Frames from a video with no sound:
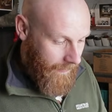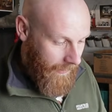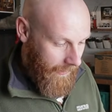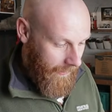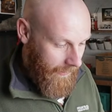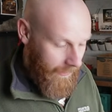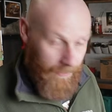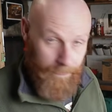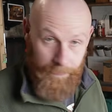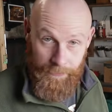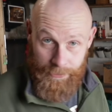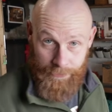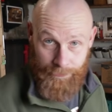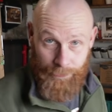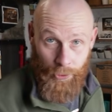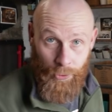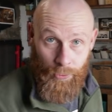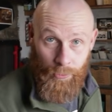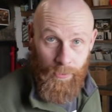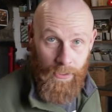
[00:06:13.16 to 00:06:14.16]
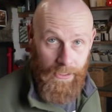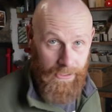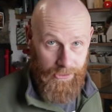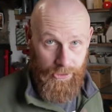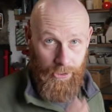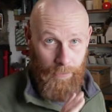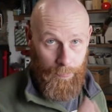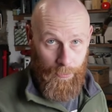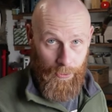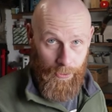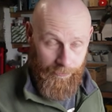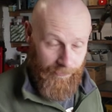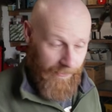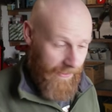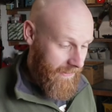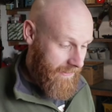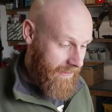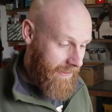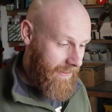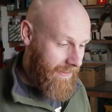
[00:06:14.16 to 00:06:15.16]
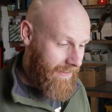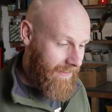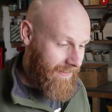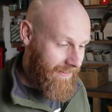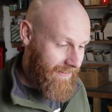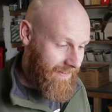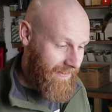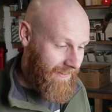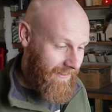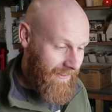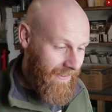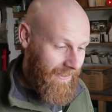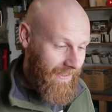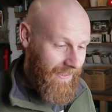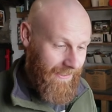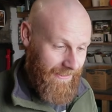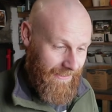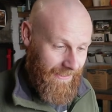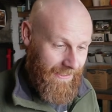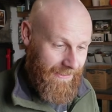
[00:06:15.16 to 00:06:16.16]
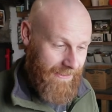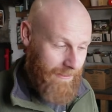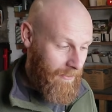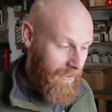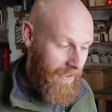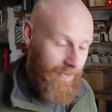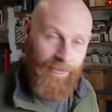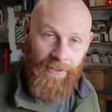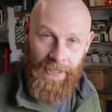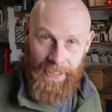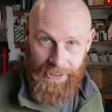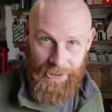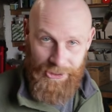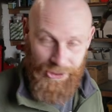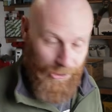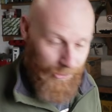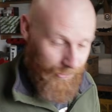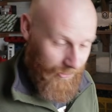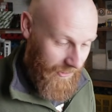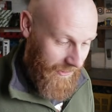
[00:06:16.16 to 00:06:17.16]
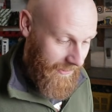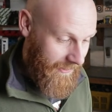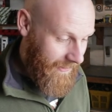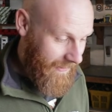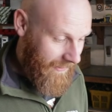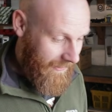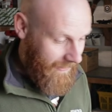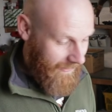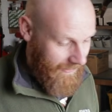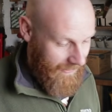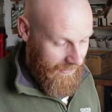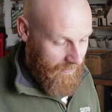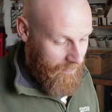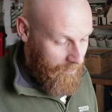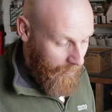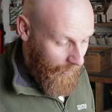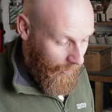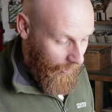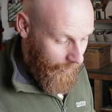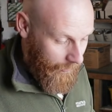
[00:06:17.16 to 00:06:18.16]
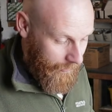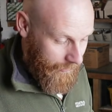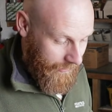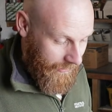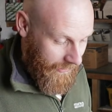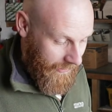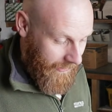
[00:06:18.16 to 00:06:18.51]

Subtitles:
There's a few, it's not perfect. It needs a bit of fine tuning, but